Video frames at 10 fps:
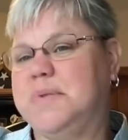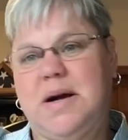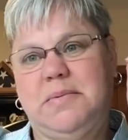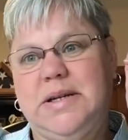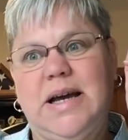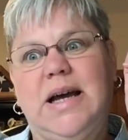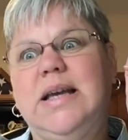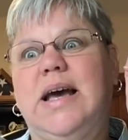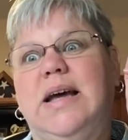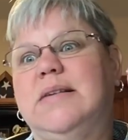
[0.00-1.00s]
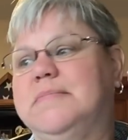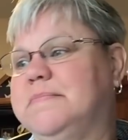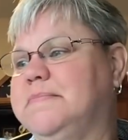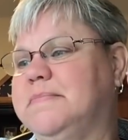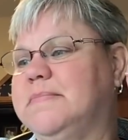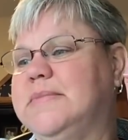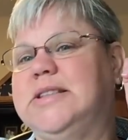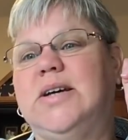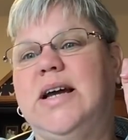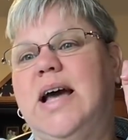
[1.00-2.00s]
Probably not yet.
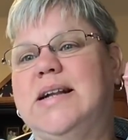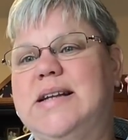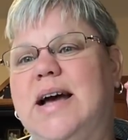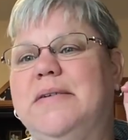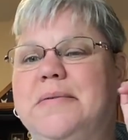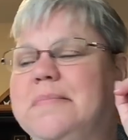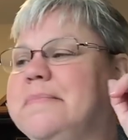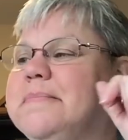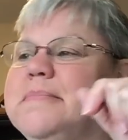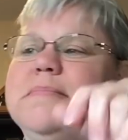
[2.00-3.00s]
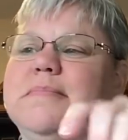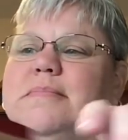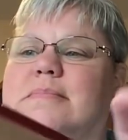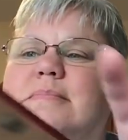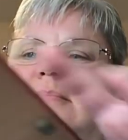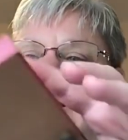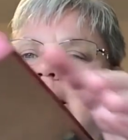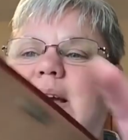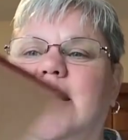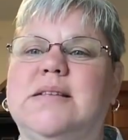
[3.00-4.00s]
So I got it down.
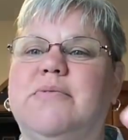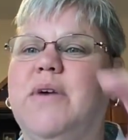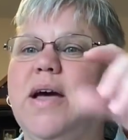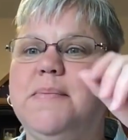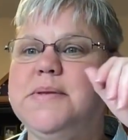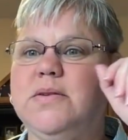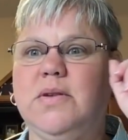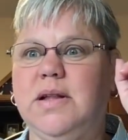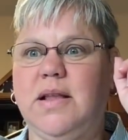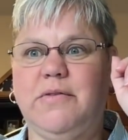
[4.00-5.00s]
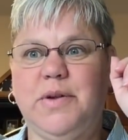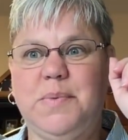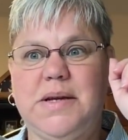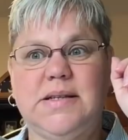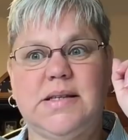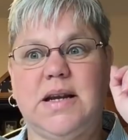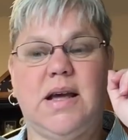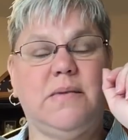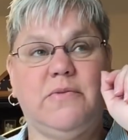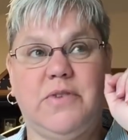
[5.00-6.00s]
It's an absolutely lovely piece, and
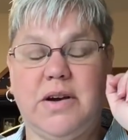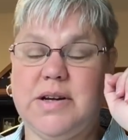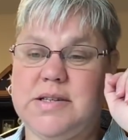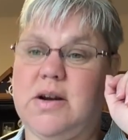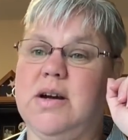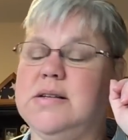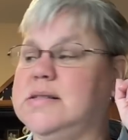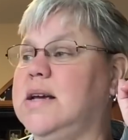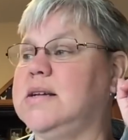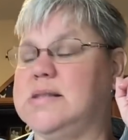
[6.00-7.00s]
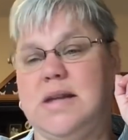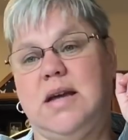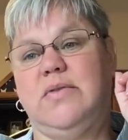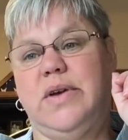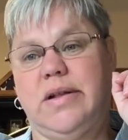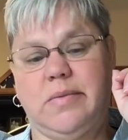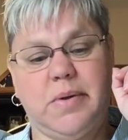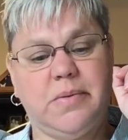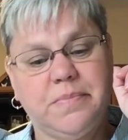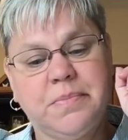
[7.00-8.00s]
I am very sorry to say it's not
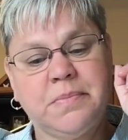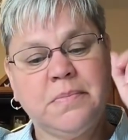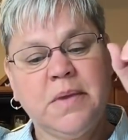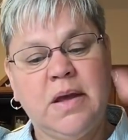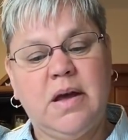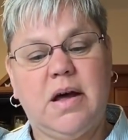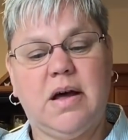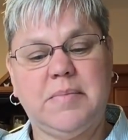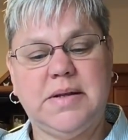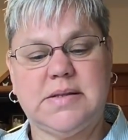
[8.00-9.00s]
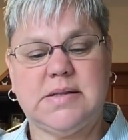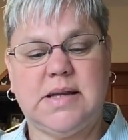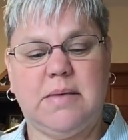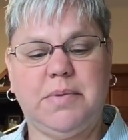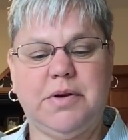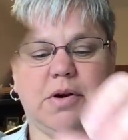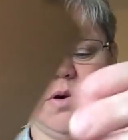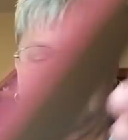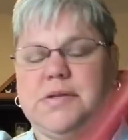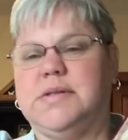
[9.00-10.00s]
available. It's Sampler
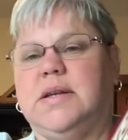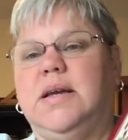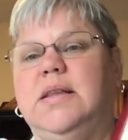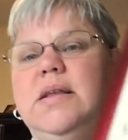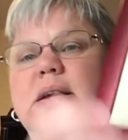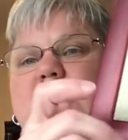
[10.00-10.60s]
Girls in the